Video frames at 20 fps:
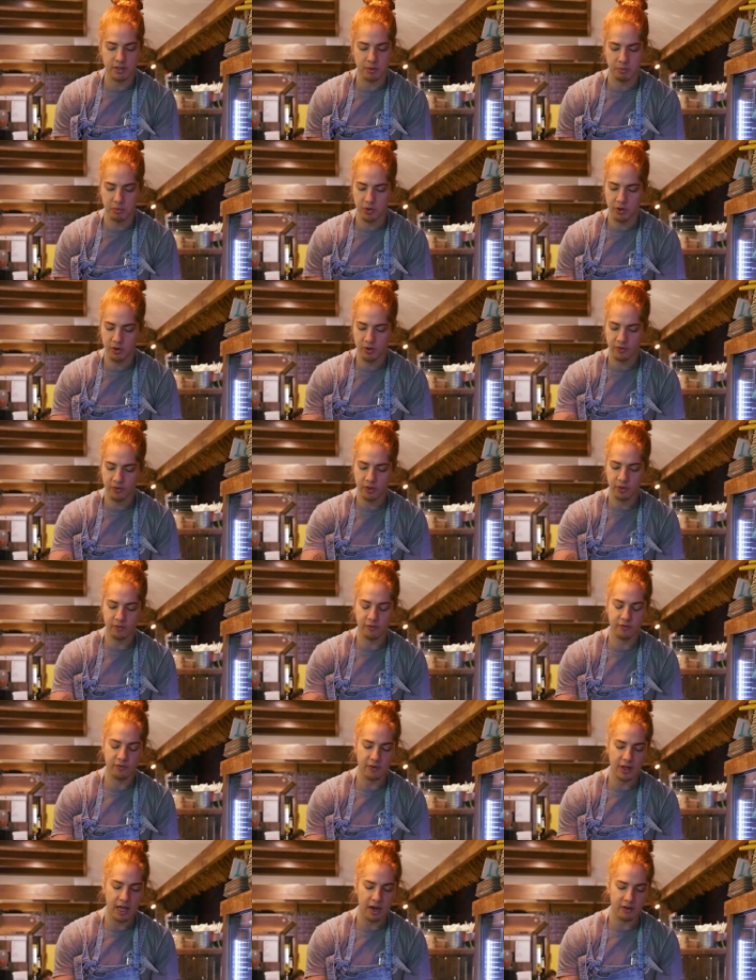your beautiful
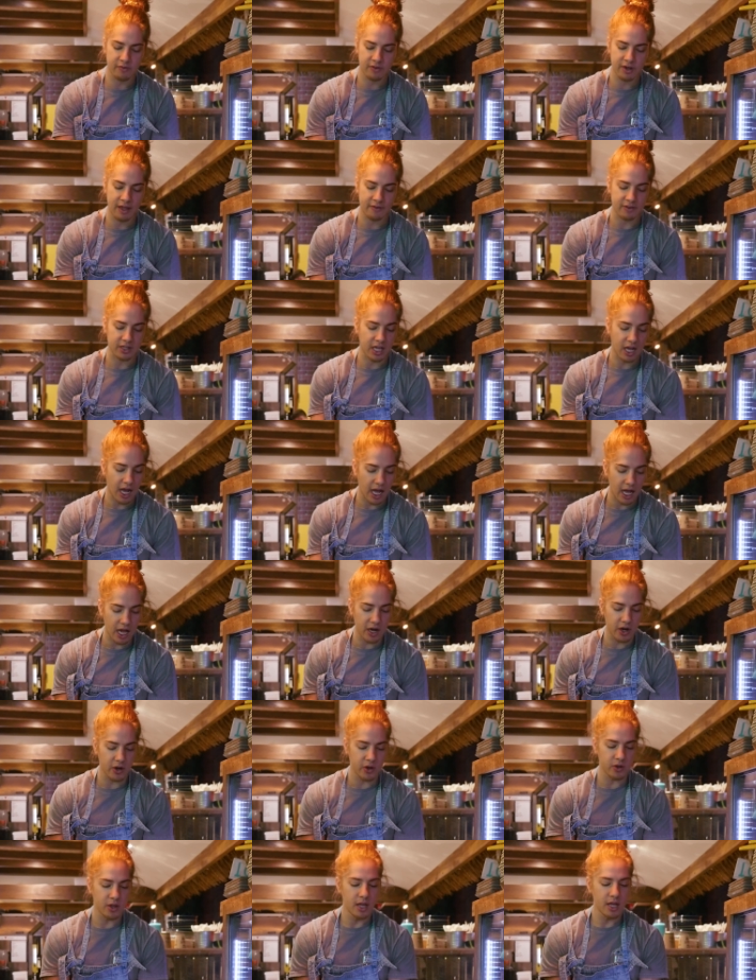fat of an
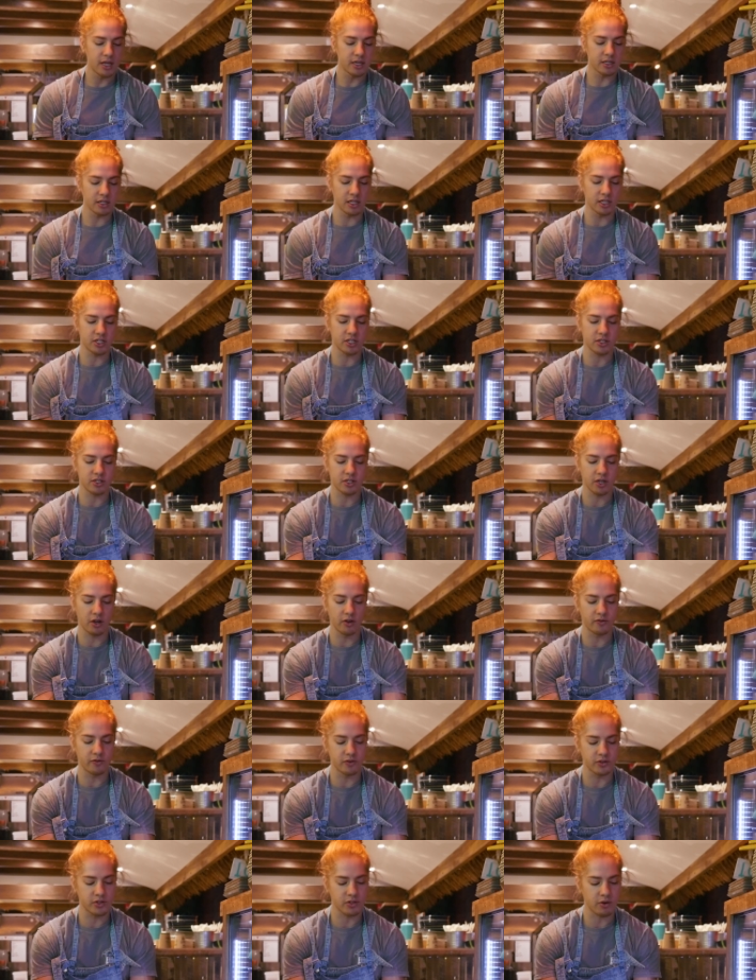avocado, delicious
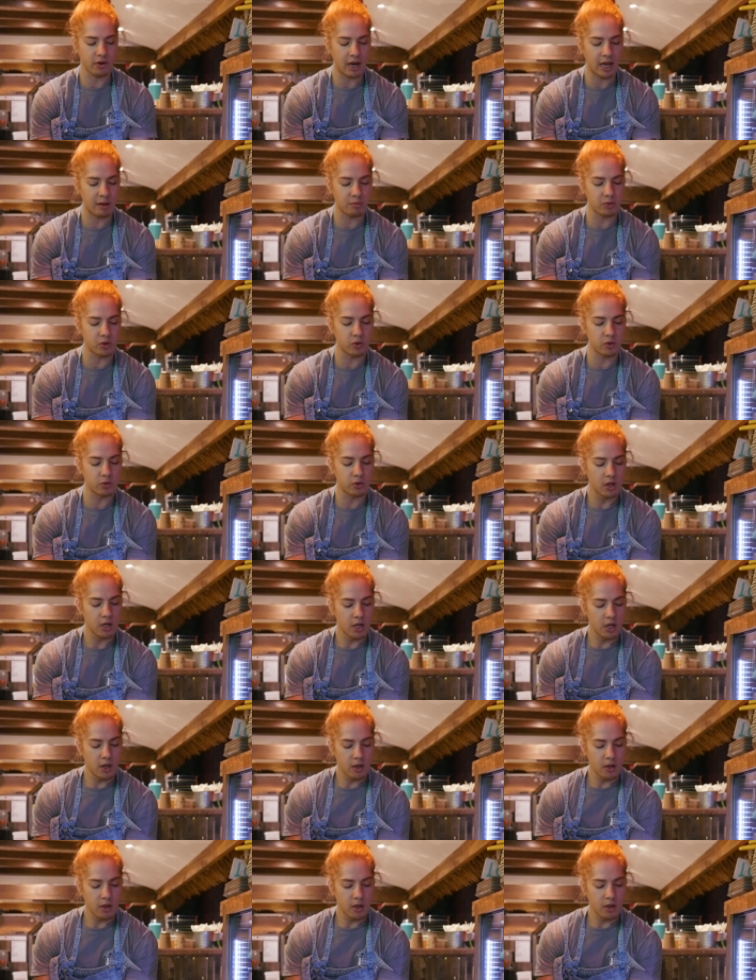tofu scramble.